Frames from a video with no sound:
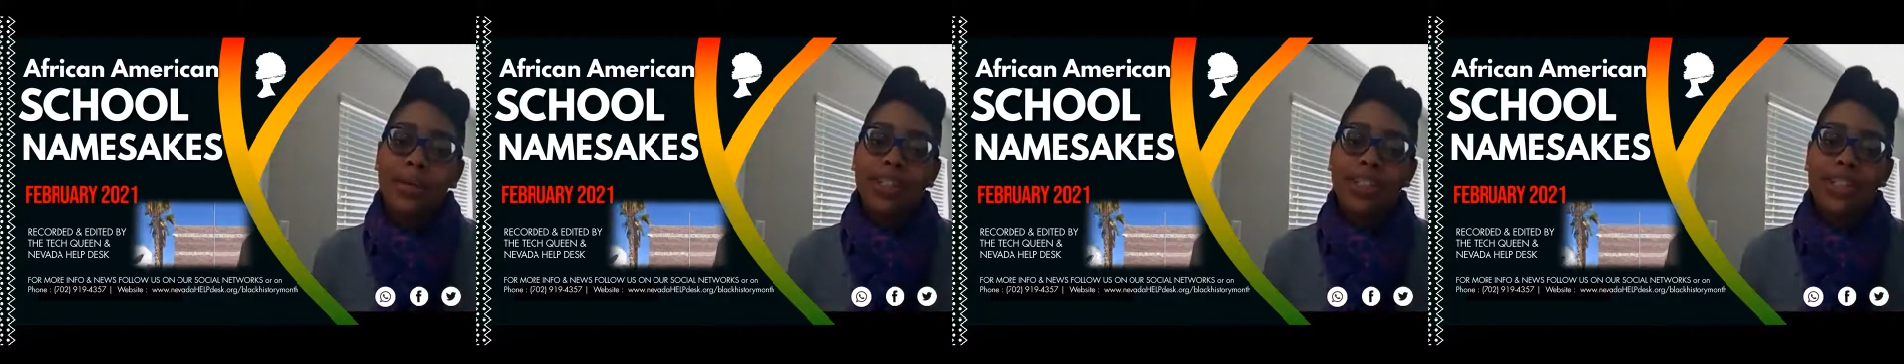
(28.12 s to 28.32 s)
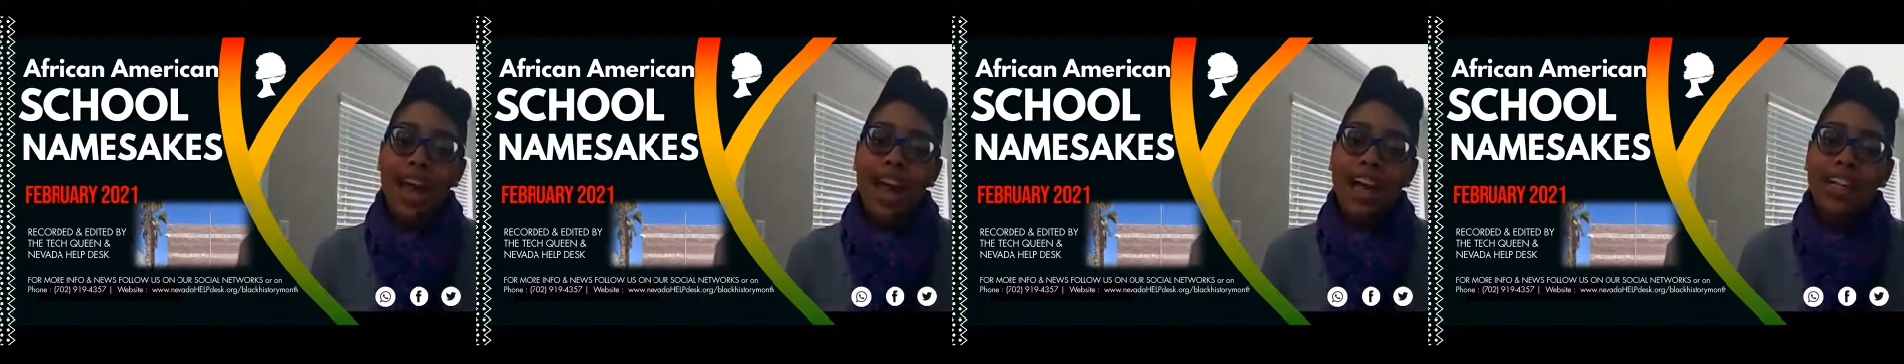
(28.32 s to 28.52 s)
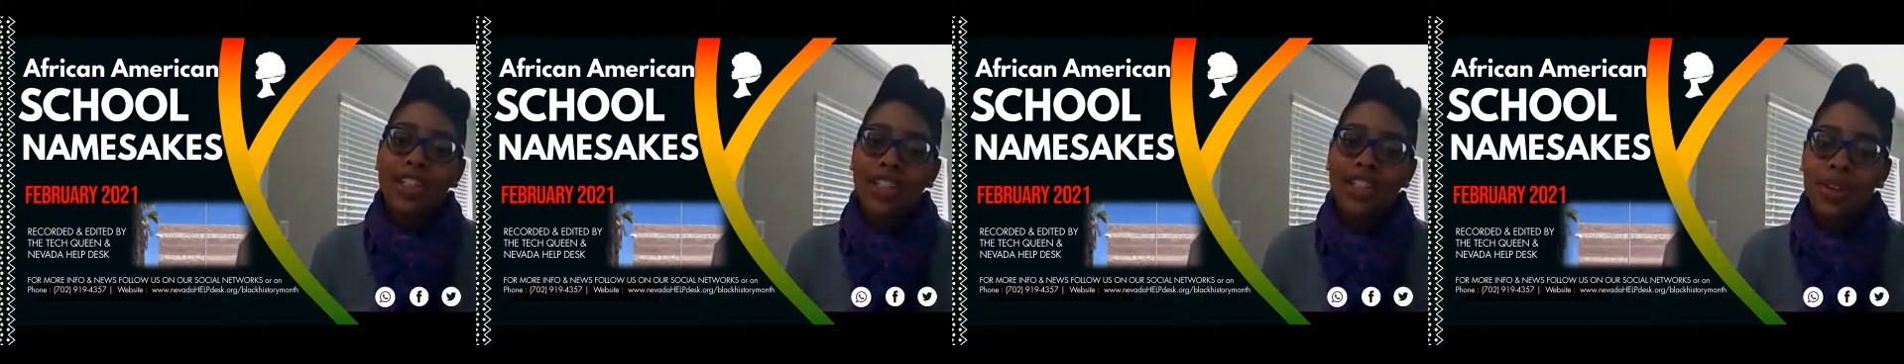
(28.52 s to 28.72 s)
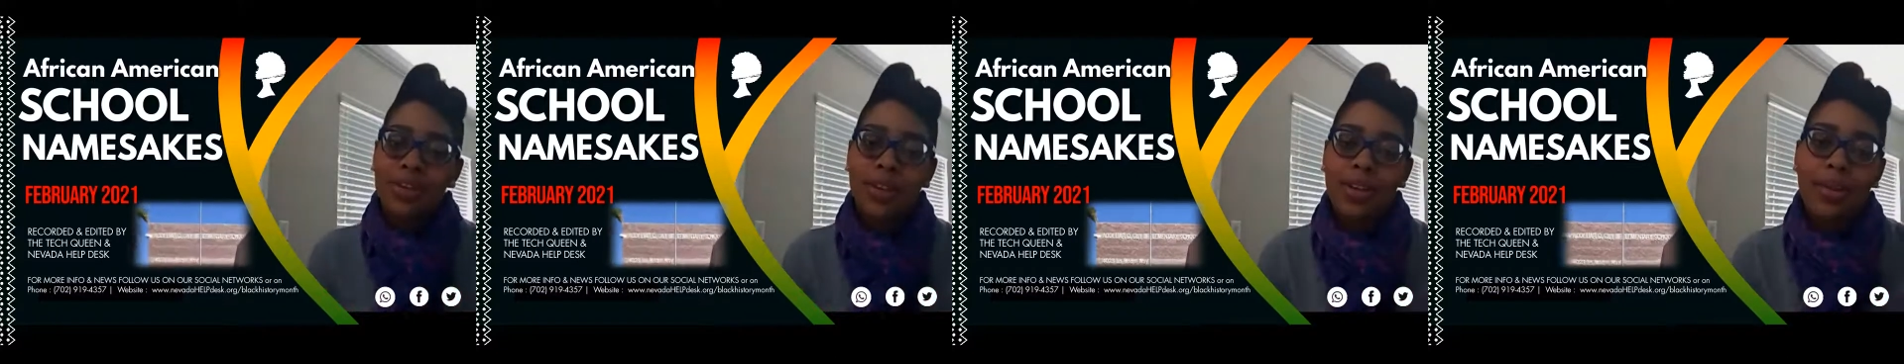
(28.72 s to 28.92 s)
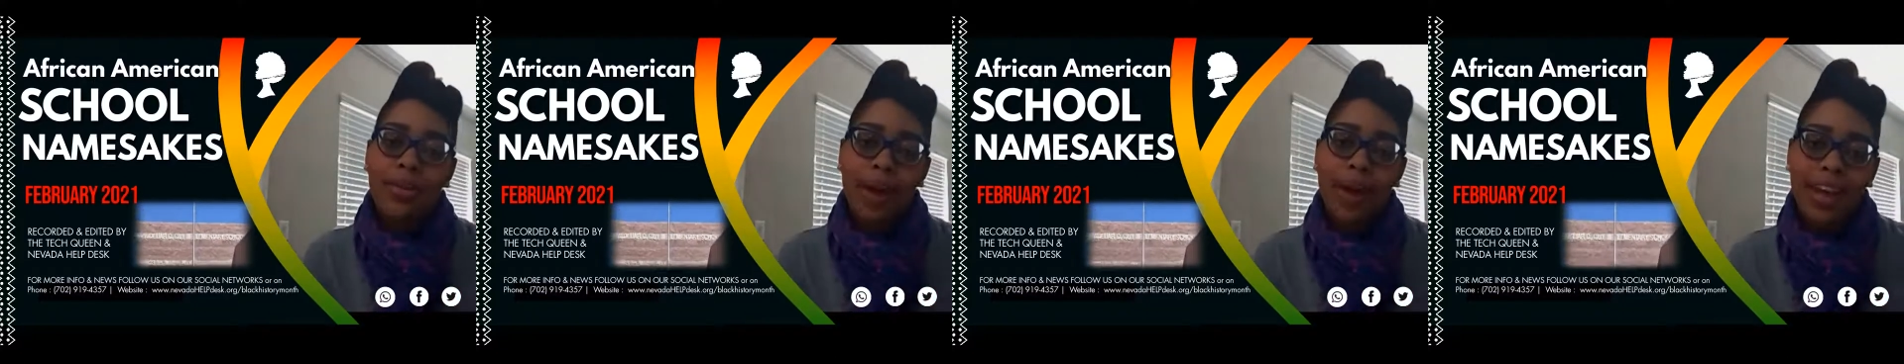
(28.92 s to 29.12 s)
is Ashley
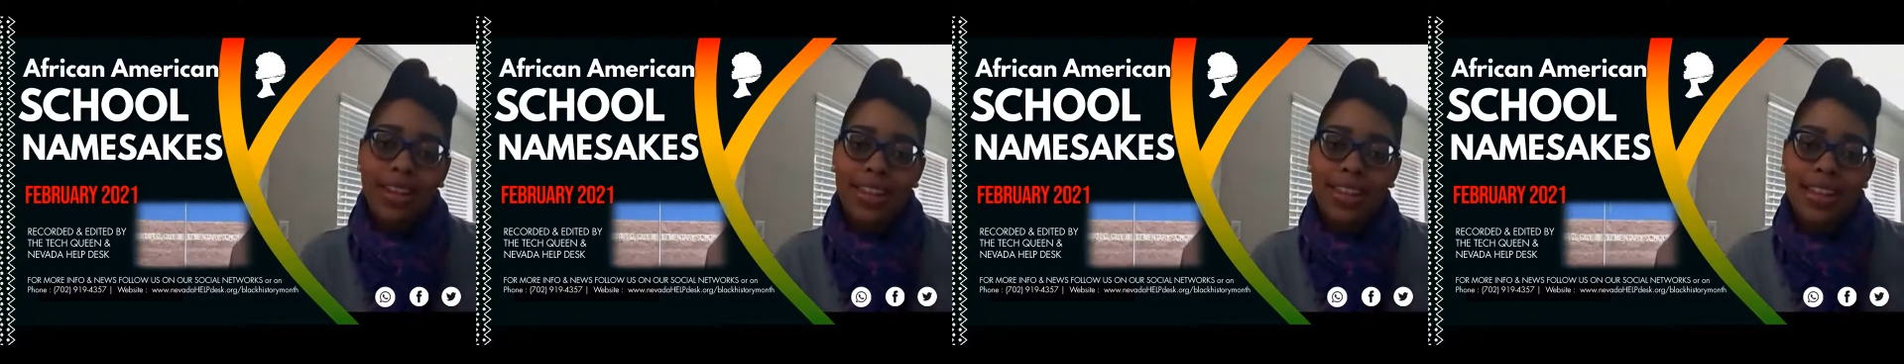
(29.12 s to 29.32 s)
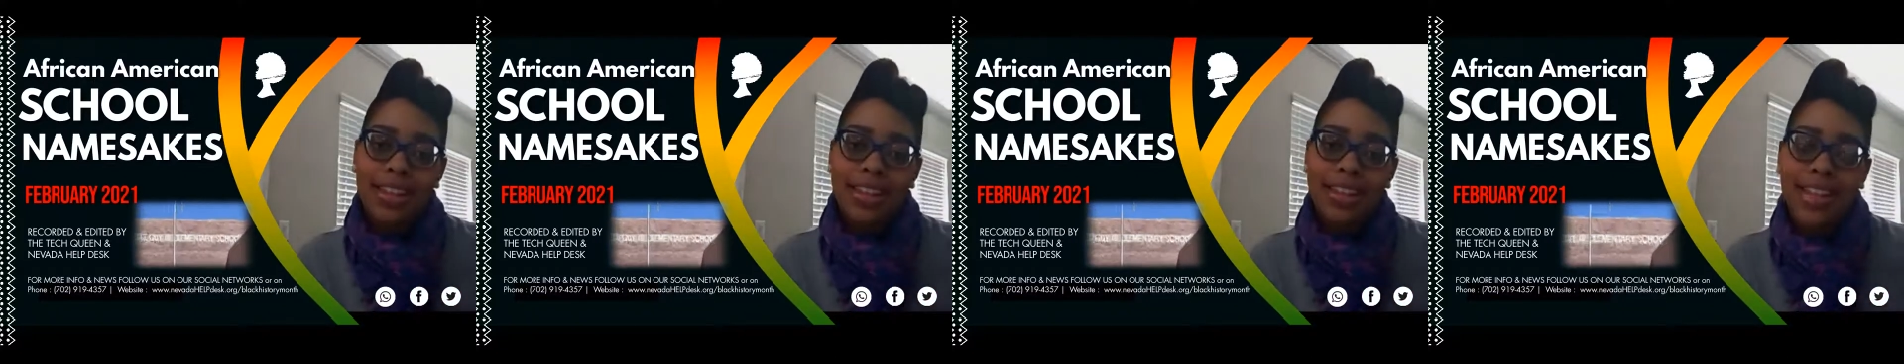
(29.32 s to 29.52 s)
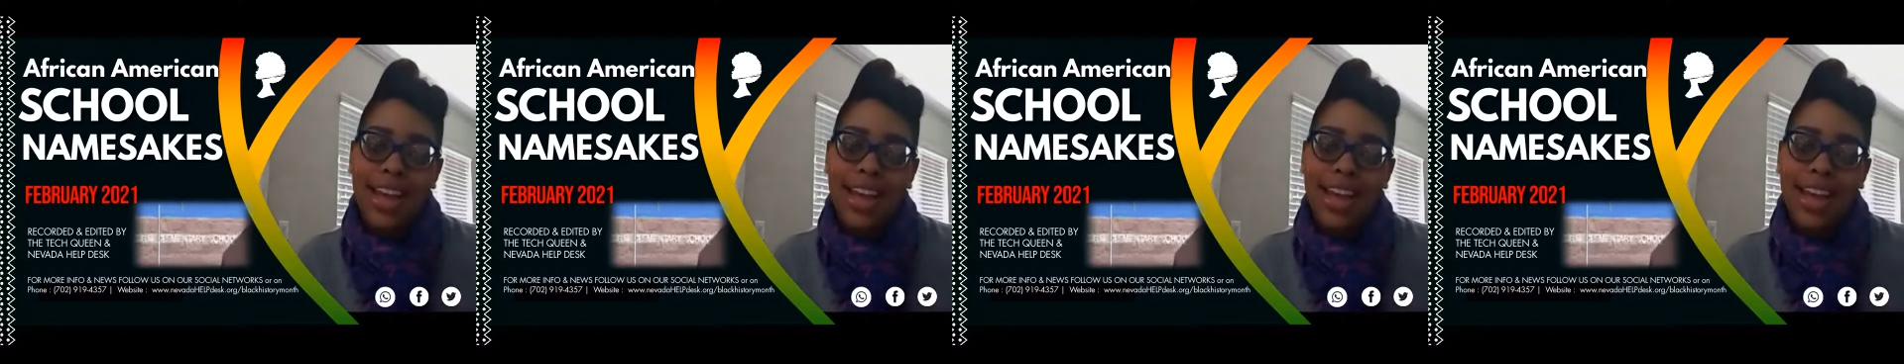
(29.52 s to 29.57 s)
Ray Mathis,